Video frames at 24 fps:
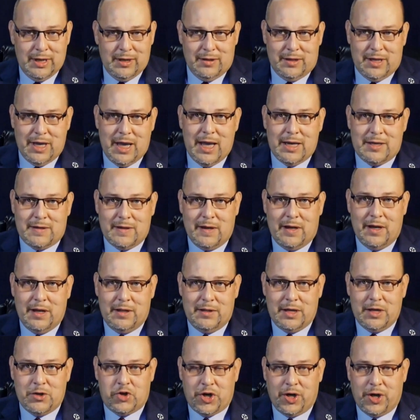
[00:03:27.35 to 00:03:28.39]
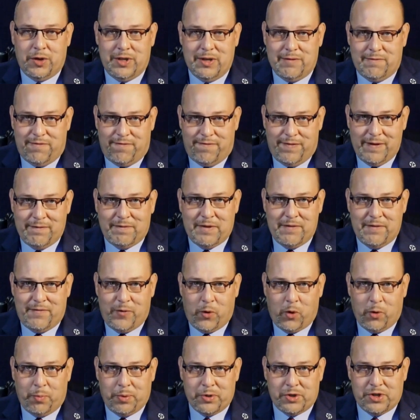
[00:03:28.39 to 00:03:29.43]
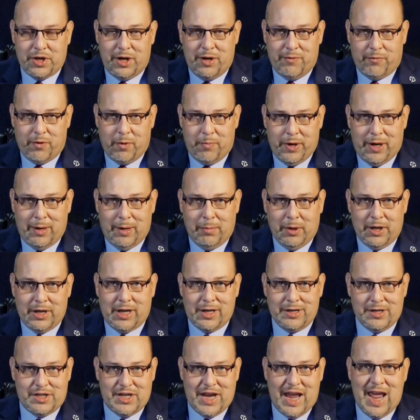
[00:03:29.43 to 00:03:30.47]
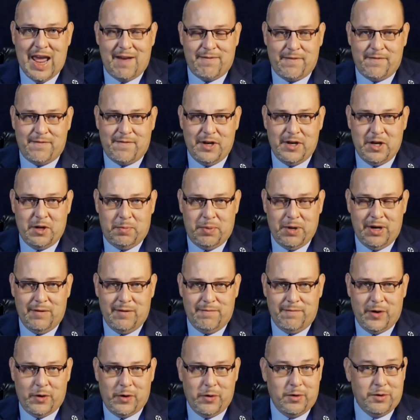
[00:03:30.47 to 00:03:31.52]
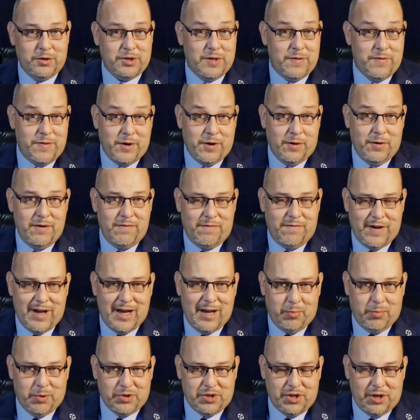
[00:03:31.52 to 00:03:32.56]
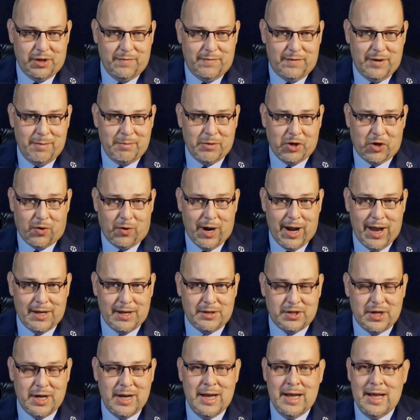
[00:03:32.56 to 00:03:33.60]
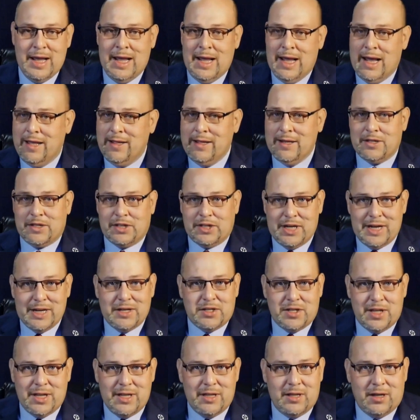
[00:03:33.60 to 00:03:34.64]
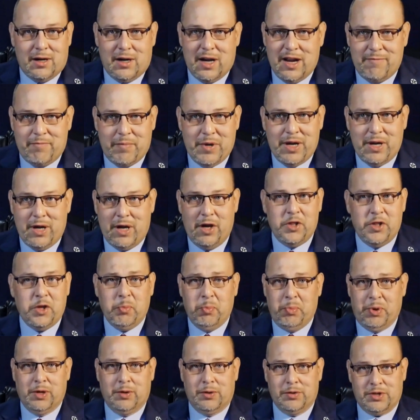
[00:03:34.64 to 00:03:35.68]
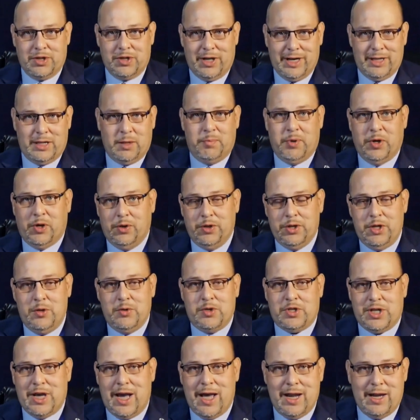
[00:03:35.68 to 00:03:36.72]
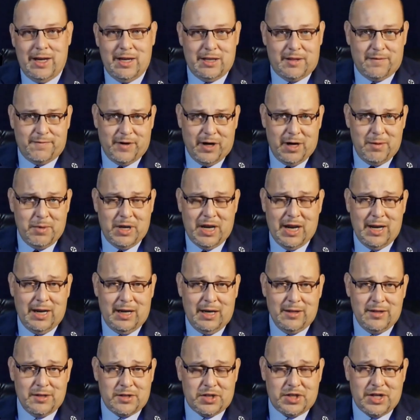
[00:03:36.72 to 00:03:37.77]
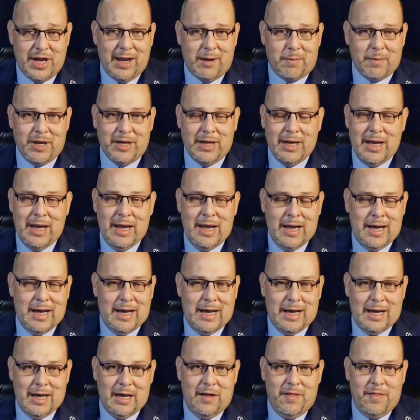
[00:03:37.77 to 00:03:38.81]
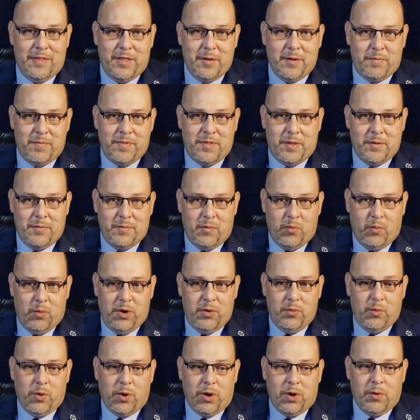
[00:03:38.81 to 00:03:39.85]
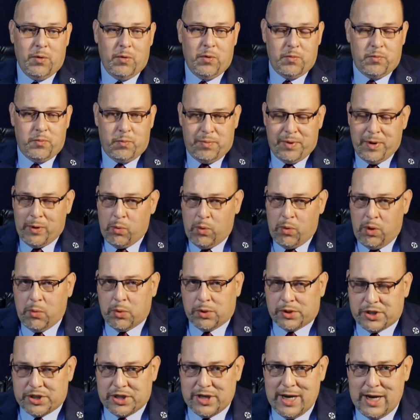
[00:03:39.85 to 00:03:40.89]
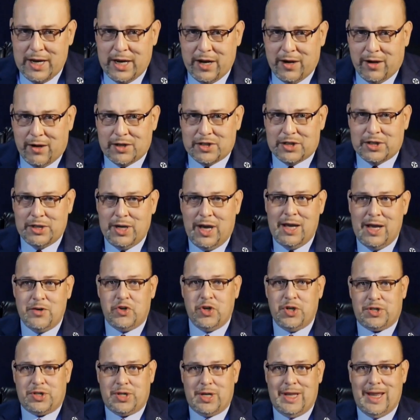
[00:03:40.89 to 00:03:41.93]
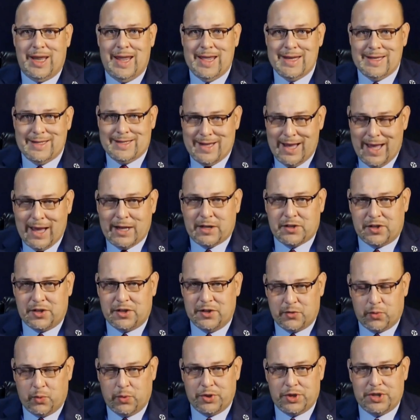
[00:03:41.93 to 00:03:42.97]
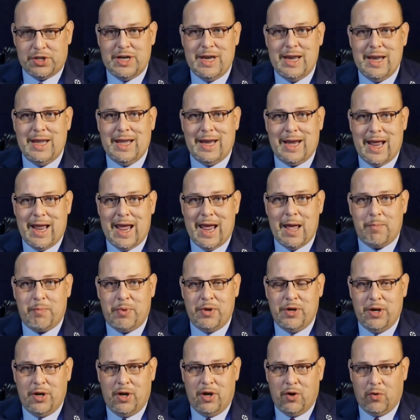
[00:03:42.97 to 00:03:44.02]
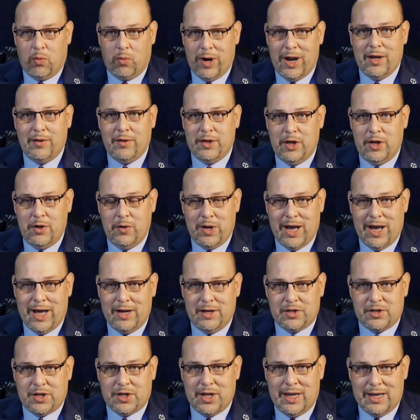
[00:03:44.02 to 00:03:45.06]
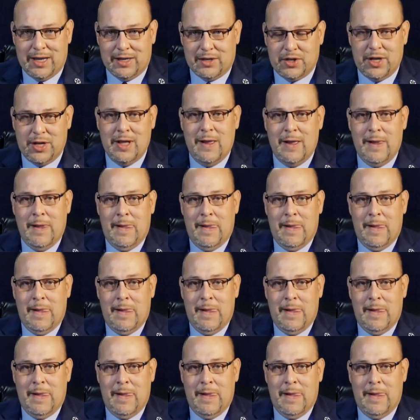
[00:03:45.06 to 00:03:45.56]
That show that 54% of Republicans, half of independent voters, and 35% of Democrats. And then since then, there have been other polls, like the poll you cited at the very beginning of this segment. What we're seeing here is not just in Texas. We're seeing it happen around the United States.